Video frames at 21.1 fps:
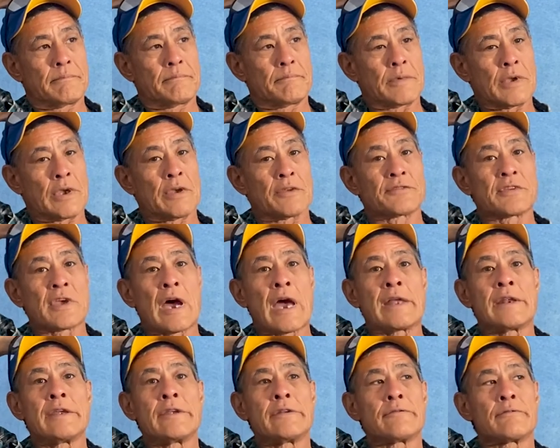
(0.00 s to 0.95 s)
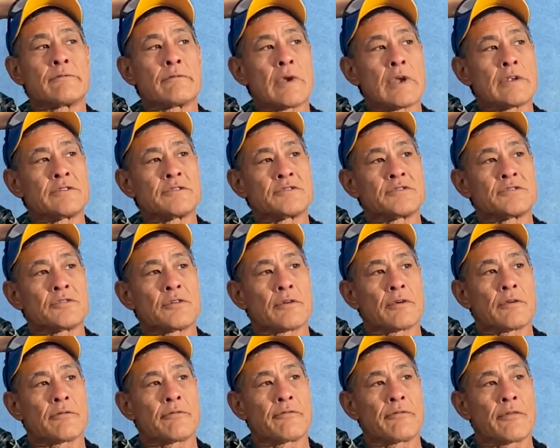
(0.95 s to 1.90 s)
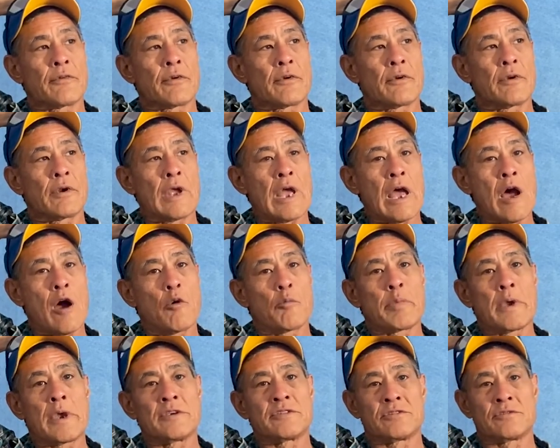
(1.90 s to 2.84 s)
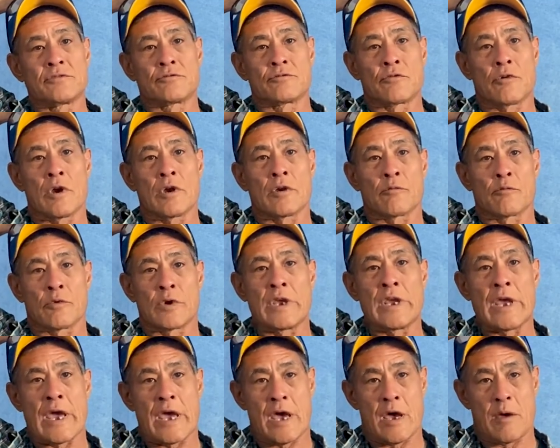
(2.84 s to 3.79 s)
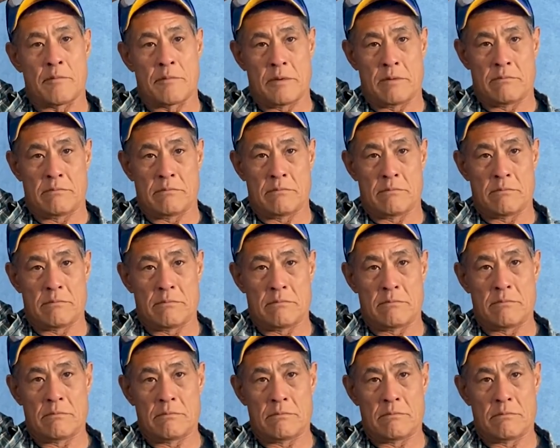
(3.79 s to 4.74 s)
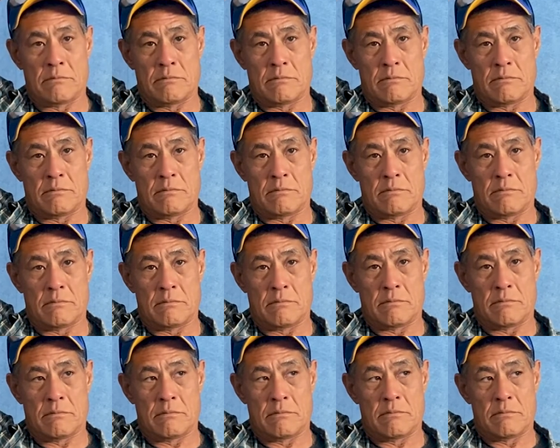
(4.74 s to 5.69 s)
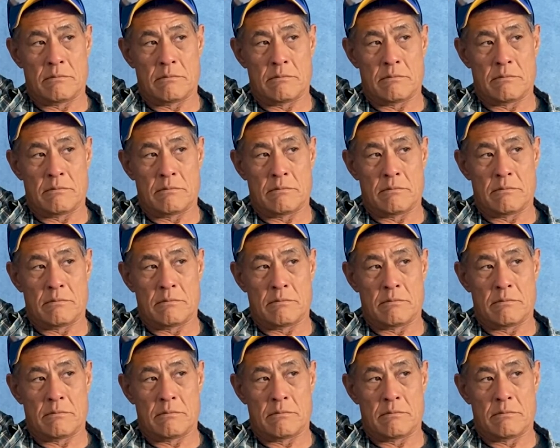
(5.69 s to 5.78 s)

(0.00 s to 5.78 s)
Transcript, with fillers: because I didn't register for outpatient drug rehab, mm-hmm.